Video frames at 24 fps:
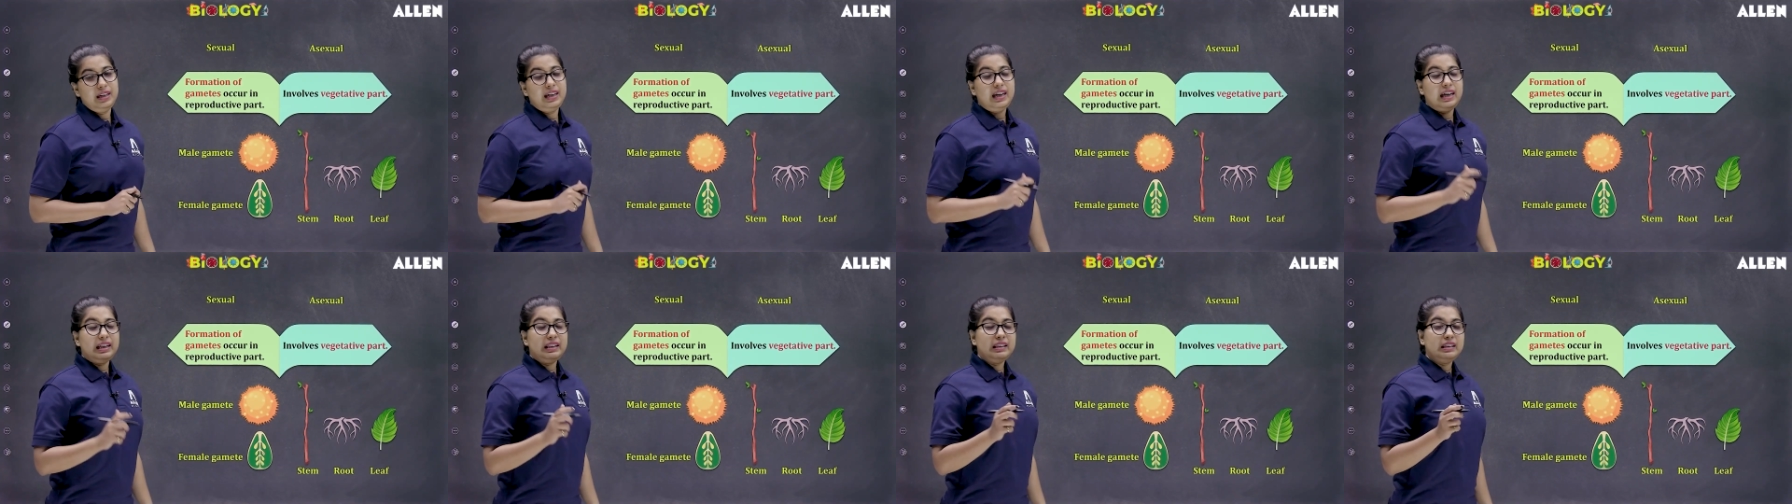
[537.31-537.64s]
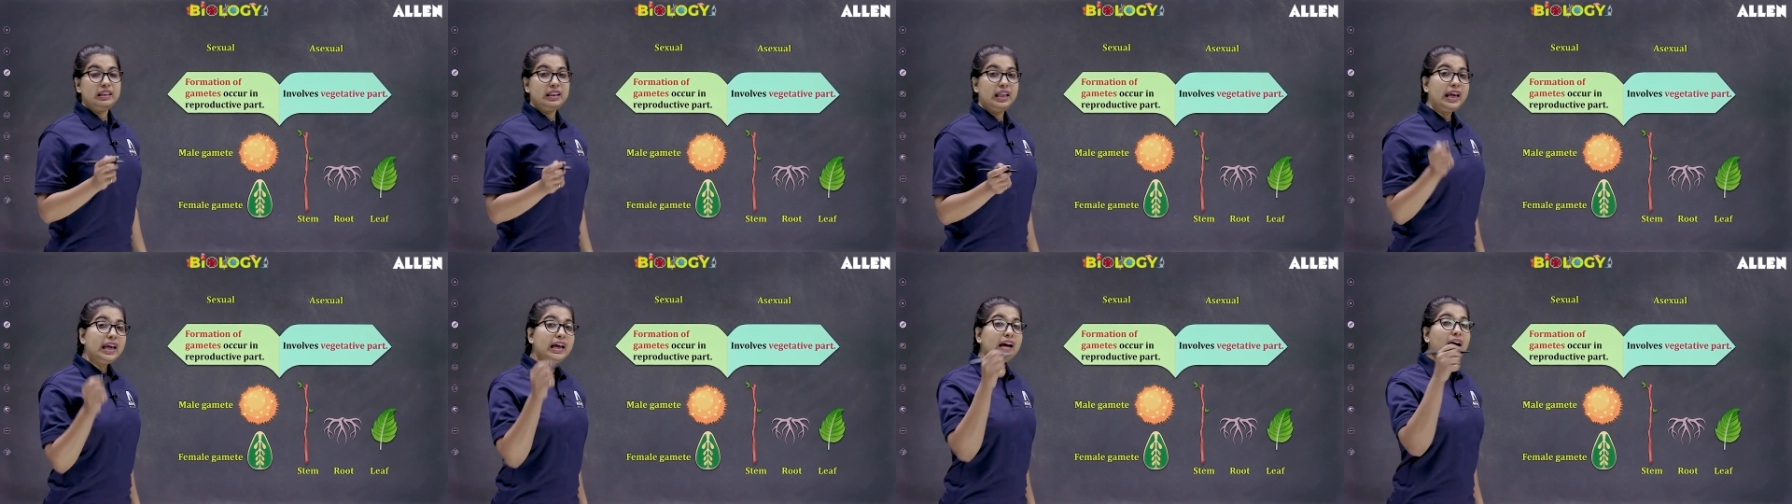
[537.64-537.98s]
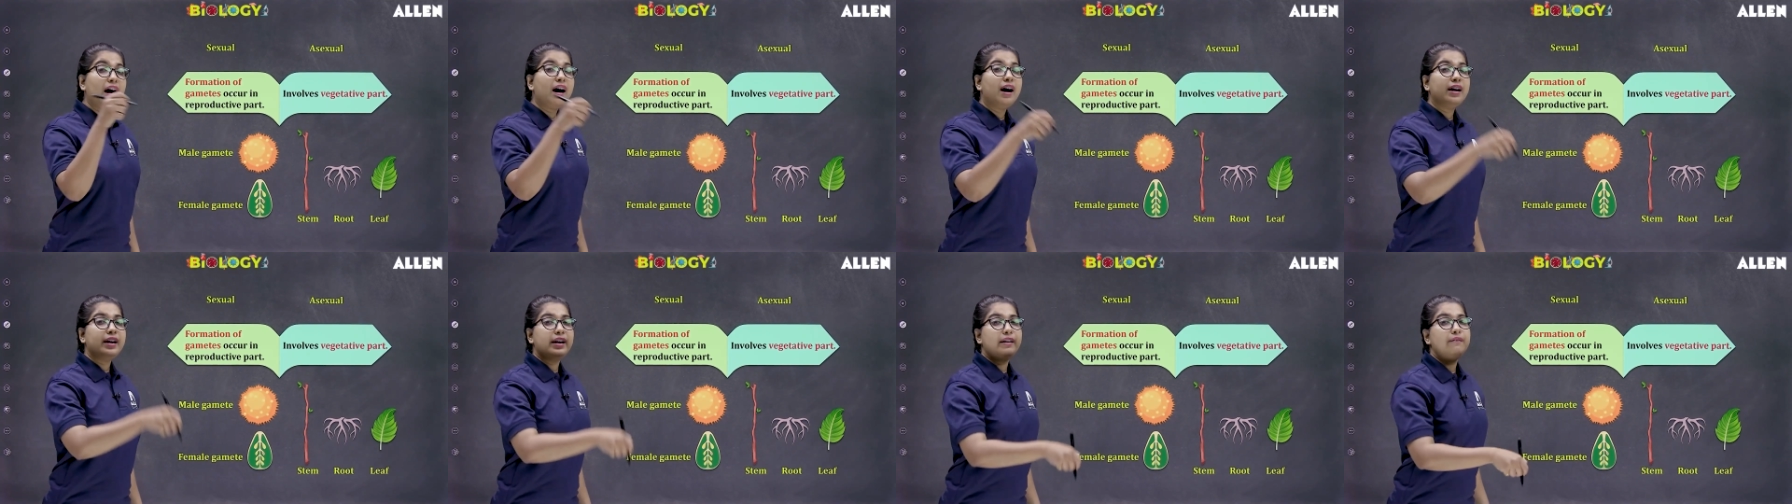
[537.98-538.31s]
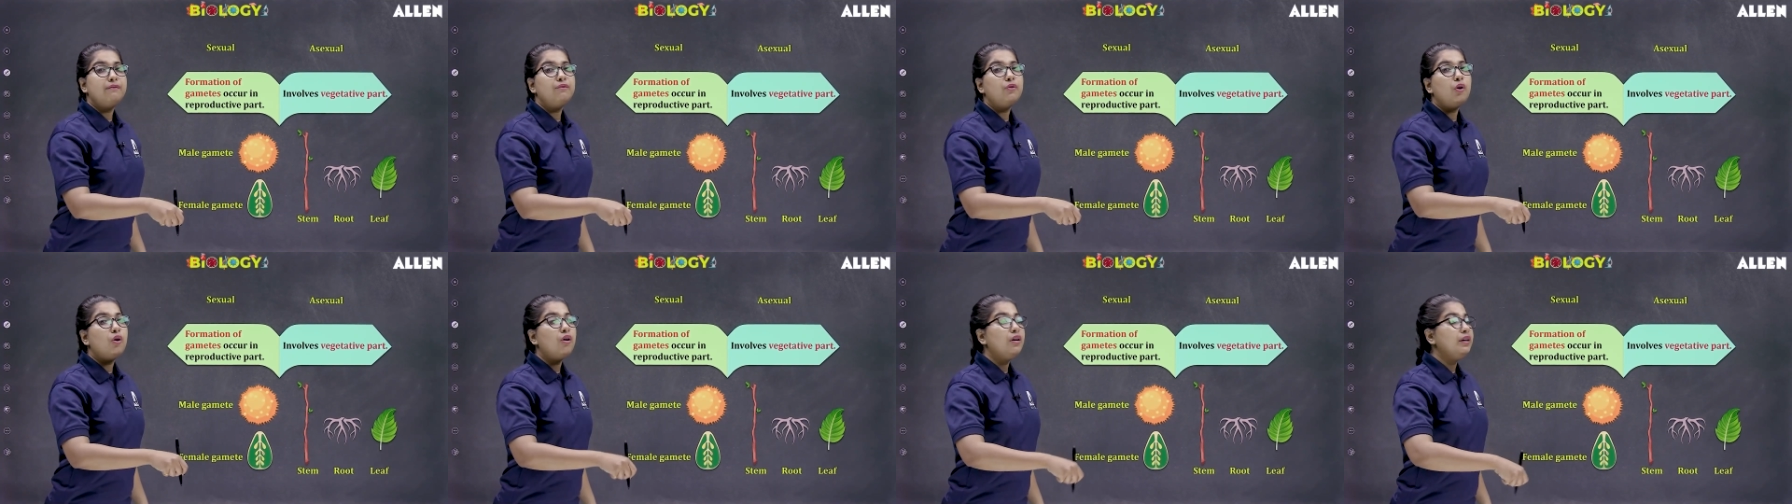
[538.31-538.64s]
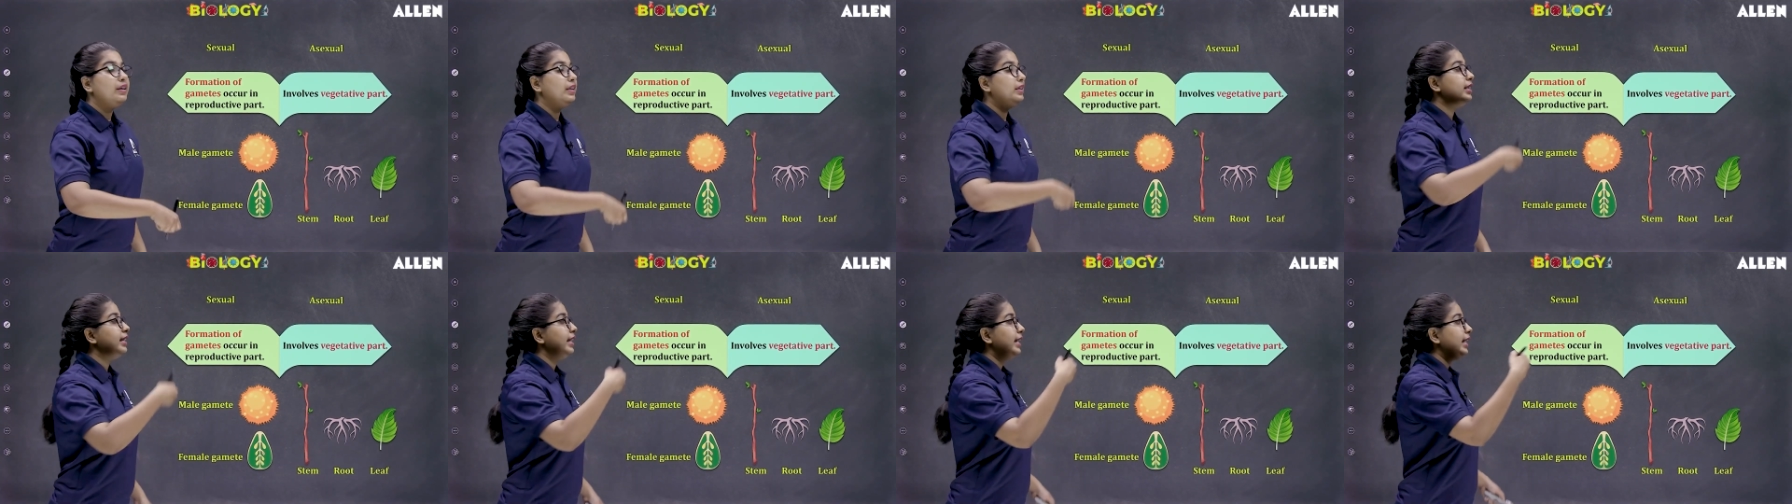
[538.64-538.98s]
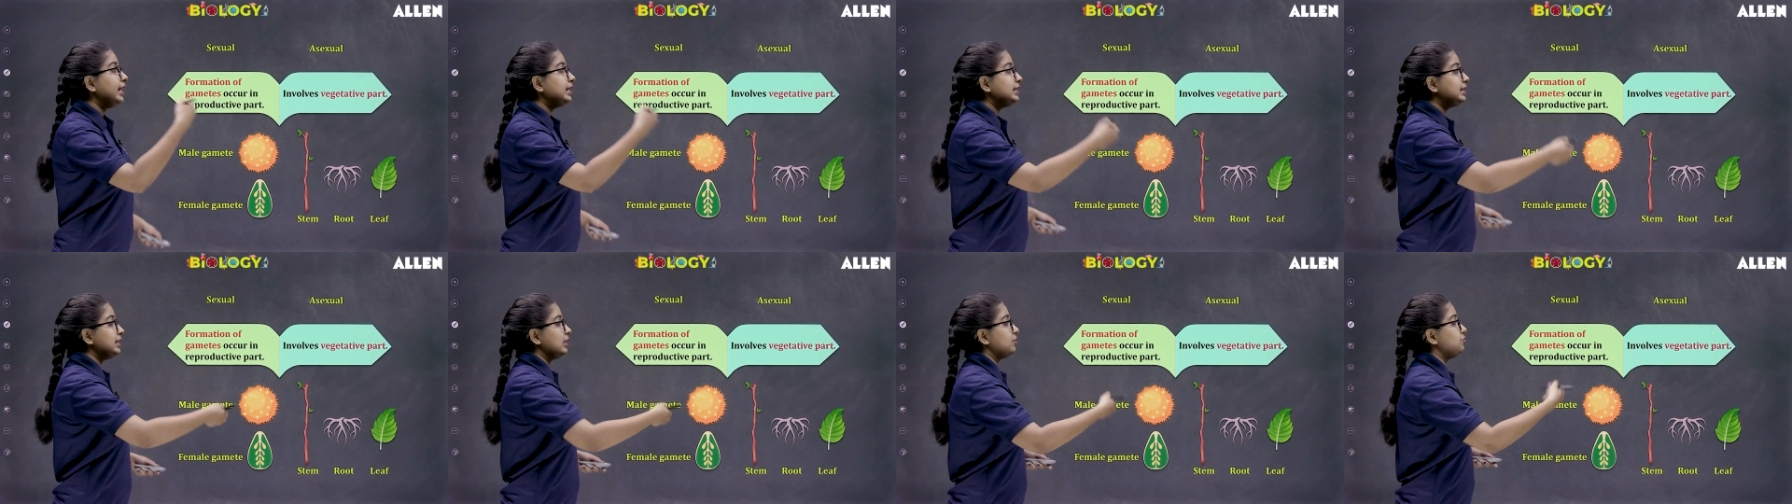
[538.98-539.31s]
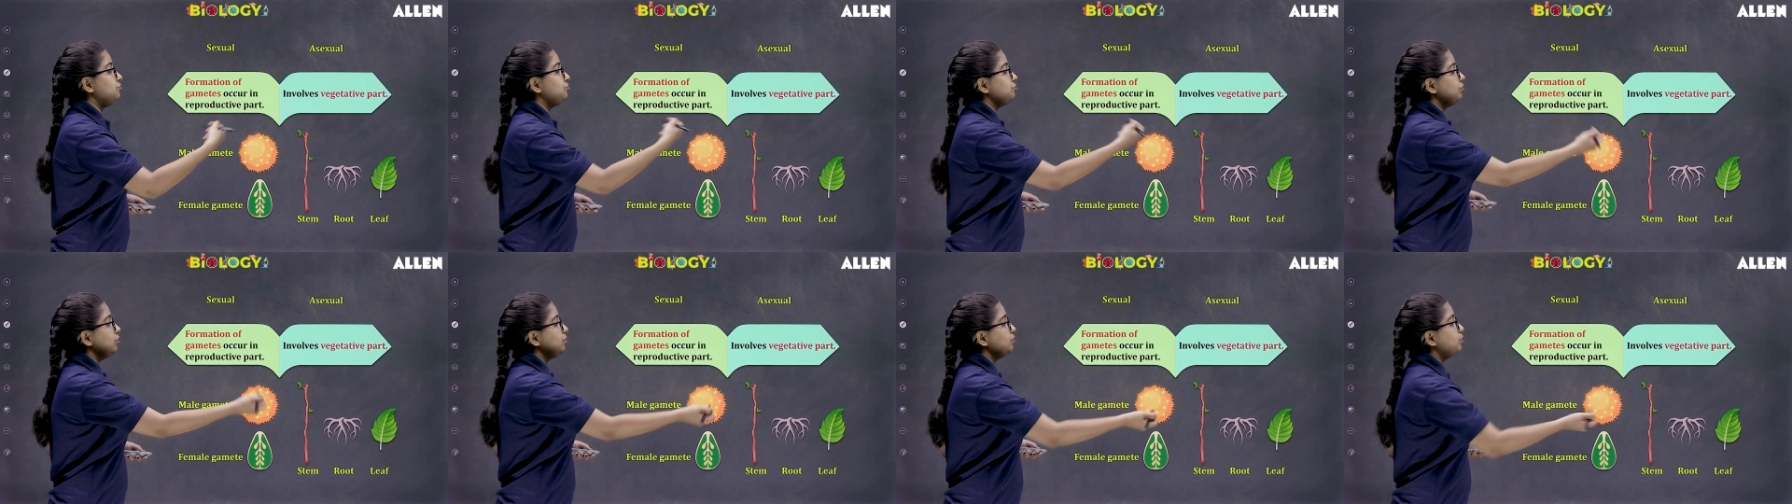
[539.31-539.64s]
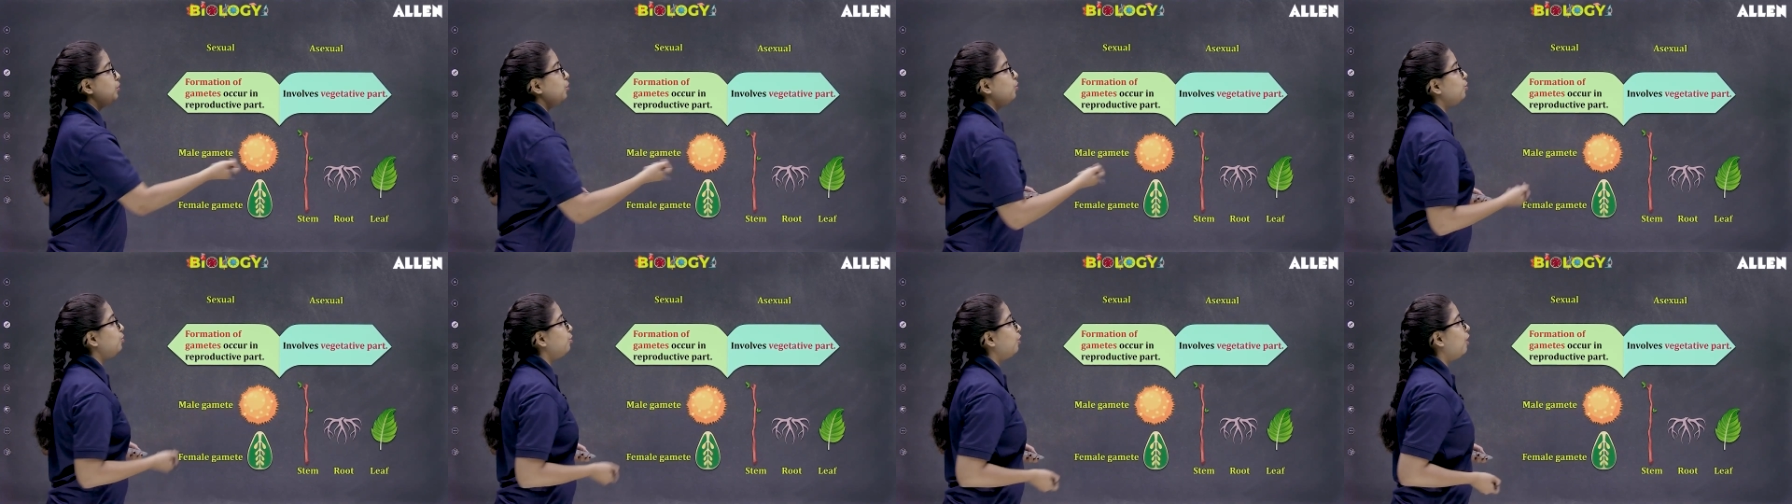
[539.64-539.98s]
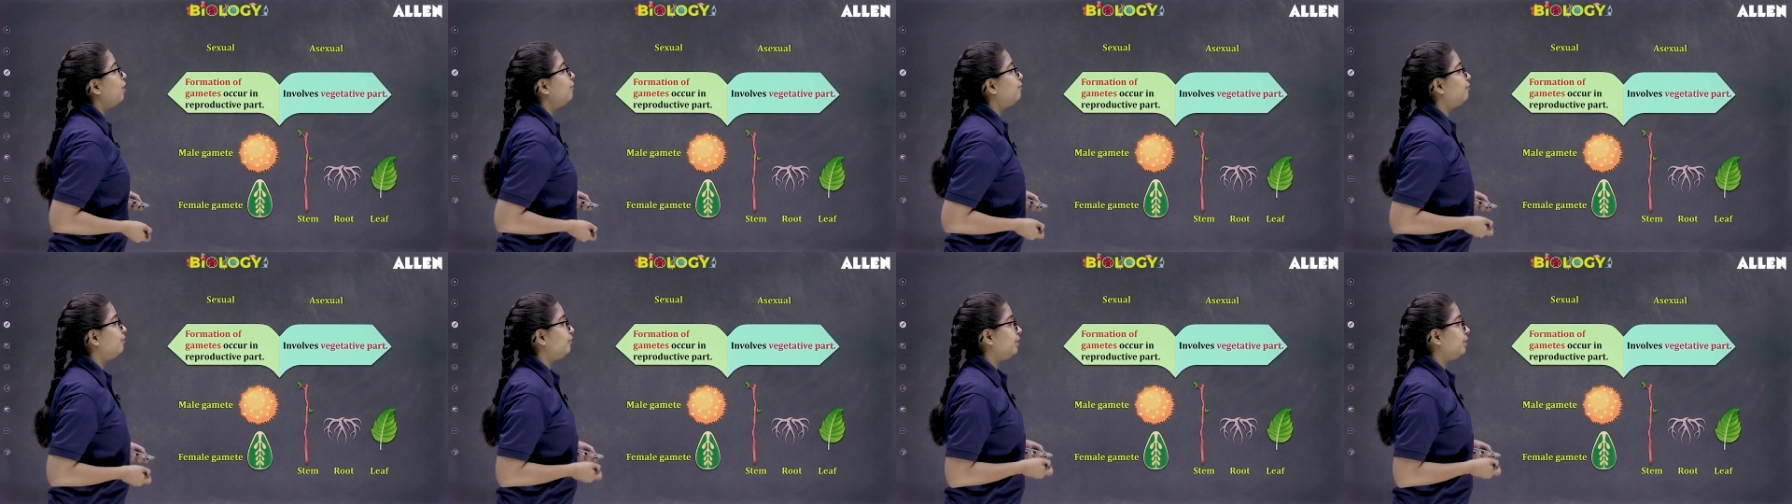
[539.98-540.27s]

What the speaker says: And they are involved in asexual mode of